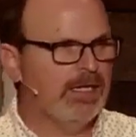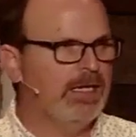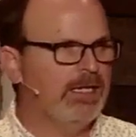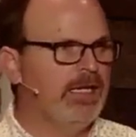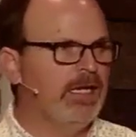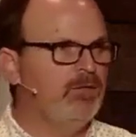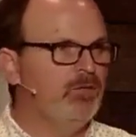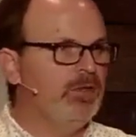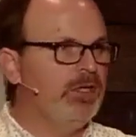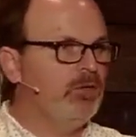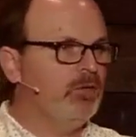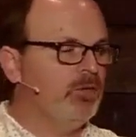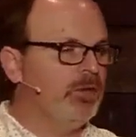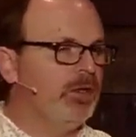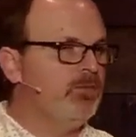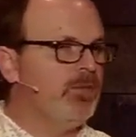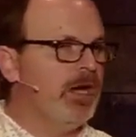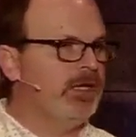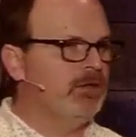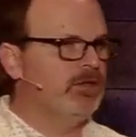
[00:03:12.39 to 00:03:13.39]
Again, we
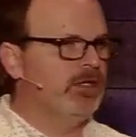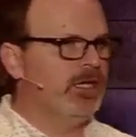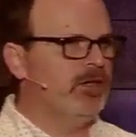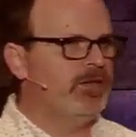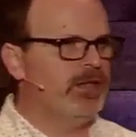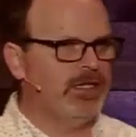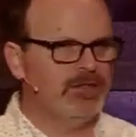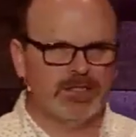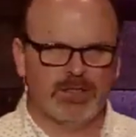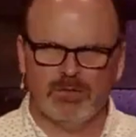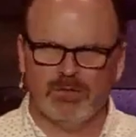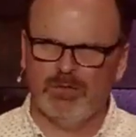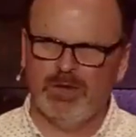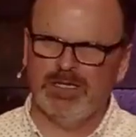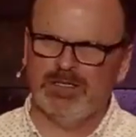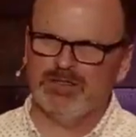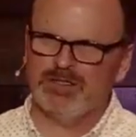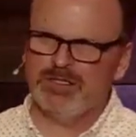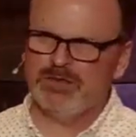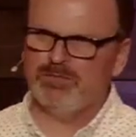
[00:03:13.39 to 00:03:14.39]
might look at that and say, well,
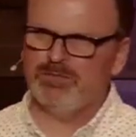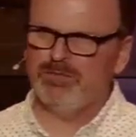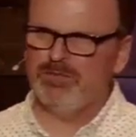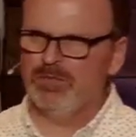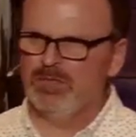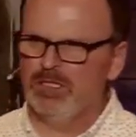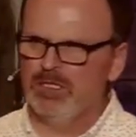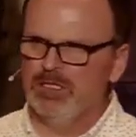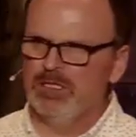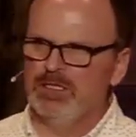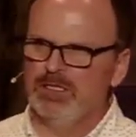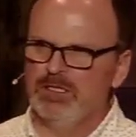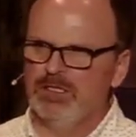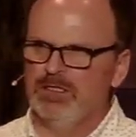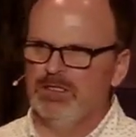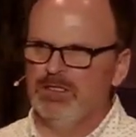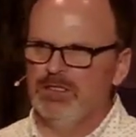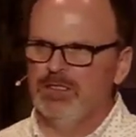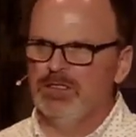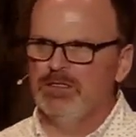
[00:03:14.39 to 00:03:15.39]
wait,
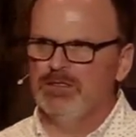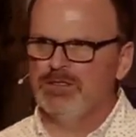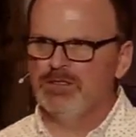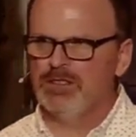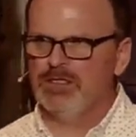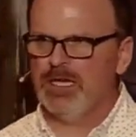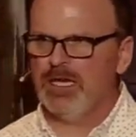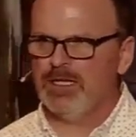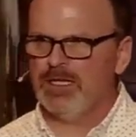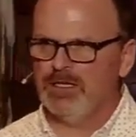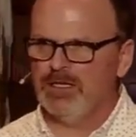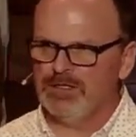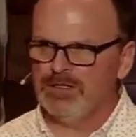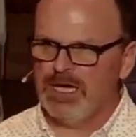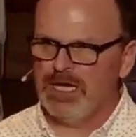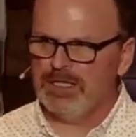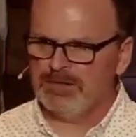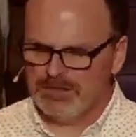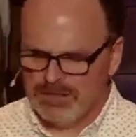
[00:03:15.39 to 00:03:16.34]
she acted